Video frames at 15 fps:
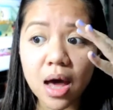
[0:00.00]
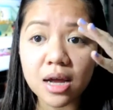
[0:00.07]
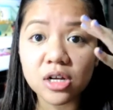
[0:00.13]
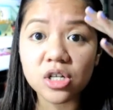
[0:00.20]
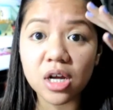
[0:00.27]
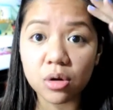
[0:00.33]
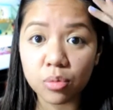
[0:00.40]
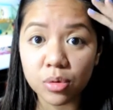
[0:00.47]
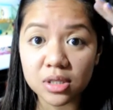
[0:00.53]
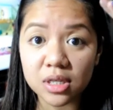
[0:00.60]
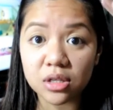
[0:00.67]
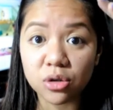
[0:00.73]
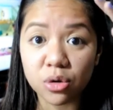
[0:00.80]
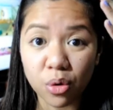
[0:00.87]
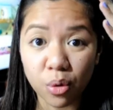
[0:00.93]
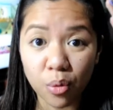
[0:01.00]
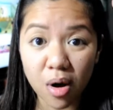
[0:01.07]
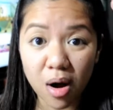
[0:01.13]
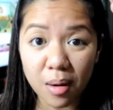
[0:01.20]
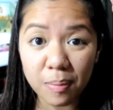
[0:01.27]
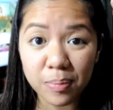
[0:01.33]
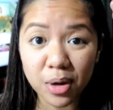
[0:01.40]
eyeshadow would tend to go
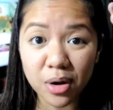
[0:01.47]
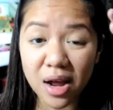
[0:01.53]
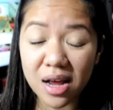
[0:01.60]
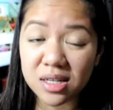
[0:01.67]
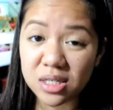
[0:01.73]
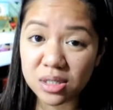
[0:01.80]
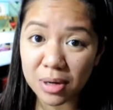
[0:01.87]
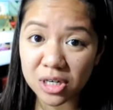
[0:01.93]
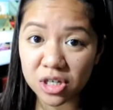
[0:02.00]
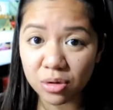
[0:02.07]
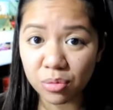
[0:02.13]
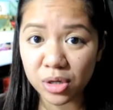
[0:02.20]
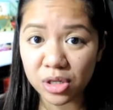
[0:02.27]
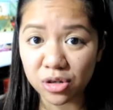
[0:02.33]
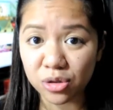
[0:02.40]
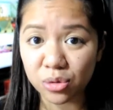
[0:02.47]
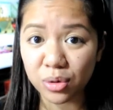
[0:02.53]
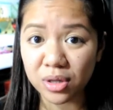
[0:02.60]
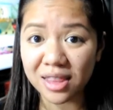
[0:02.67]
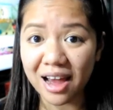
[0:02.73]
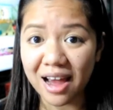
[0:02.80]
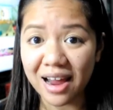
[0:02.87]
up your eyes, especially when you're
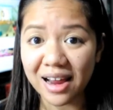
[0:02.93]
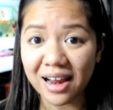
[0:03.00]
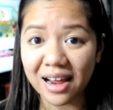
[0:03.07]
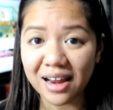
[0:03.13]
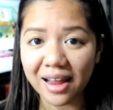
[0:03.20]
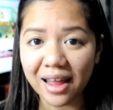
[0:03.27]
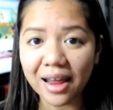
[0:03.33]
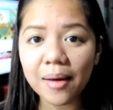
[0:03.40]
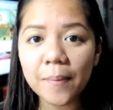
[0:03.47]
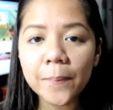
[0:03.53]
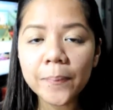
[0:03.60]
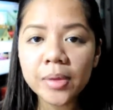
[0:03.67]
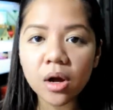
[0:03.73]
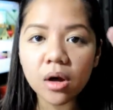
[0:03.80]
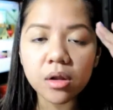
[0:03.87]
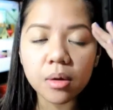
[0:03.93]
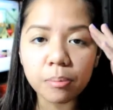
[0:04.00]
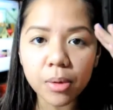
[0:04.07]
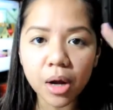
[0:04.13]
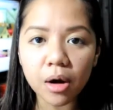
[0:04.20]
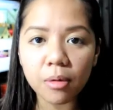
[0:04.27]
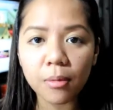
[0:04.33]
doing the highlighting on the
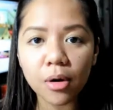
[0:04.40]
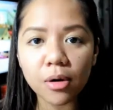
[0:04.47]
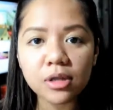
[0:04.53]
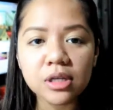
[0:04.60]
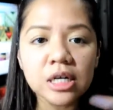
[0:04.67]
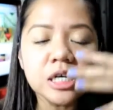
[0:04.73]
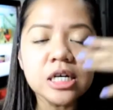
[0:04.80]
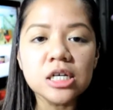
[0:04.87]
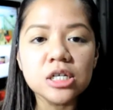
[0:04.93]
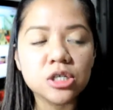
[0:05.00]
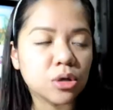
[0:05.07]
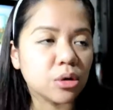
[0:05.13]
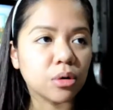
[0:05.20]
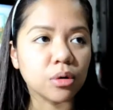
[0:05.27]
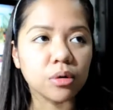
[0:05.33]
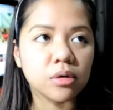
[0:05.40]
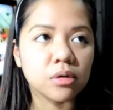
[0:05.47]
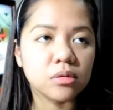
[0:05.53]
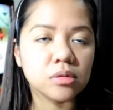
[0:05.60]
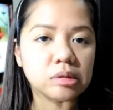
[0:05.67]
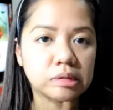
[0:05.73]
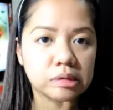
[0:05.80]
brow bone. So
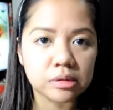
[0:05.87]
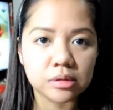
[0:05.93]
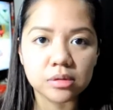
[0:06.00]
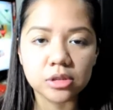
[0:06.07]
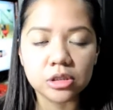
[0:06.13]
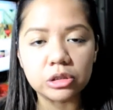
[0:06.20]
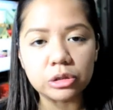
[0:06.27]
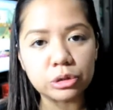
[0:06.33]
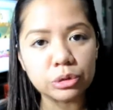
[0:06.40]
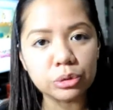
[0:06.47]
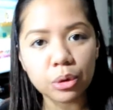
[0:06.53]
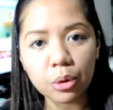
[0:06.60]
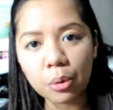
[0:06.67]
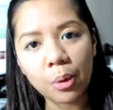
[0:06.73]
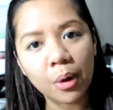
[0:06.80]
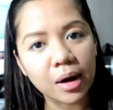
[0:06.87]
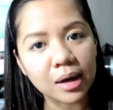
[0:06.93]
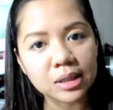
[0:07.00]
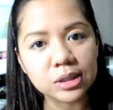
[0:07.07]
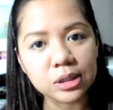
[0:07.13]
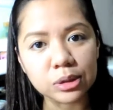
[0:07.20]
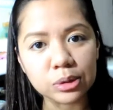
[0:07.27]
you don't
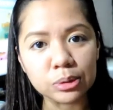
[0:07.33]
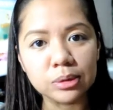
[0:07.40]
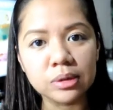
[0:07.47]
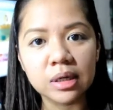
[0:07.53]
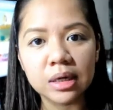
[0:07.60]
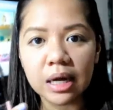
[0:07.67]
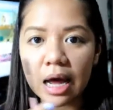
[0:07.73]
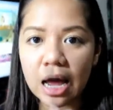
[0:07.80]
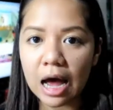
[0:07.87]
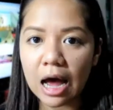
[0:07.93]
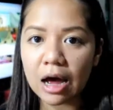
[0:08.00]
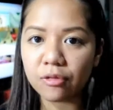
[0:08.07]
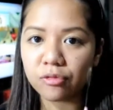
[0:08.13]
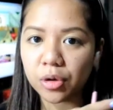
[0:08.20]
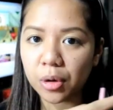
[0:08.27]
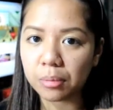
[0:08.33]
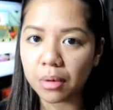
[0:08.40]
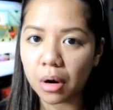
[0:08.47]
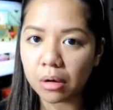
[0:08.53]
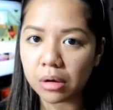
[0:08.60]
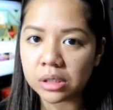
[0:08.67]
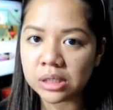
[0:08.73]
want to have your
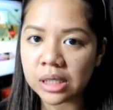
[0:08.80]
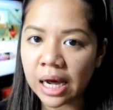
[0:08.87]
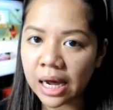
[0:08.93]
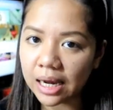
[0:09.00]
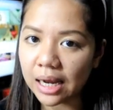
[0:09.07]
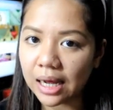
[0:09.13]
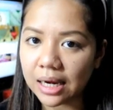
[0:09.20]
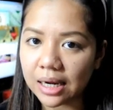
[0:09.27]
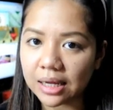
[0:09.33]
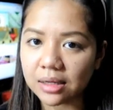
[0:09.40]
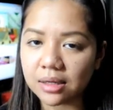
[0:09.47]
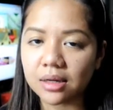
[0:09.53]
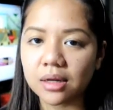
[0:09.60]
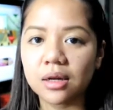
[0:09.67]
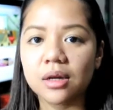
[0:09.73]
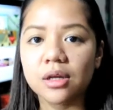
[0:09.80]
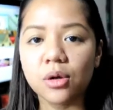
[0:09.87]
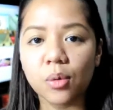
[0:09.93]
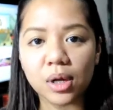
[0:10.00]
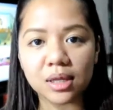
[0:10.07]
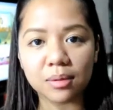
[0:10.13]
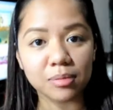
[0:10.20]
brows highlighted.
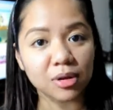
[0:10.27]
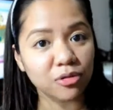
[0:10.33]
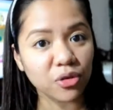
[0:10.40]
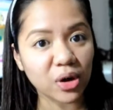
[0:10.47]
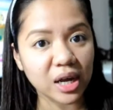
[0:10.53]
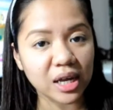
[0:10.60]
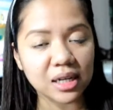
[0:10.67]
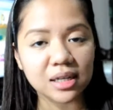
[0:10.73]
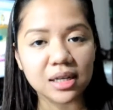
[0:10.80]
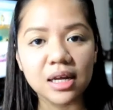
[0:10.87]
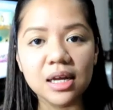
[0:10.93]
You want them defined.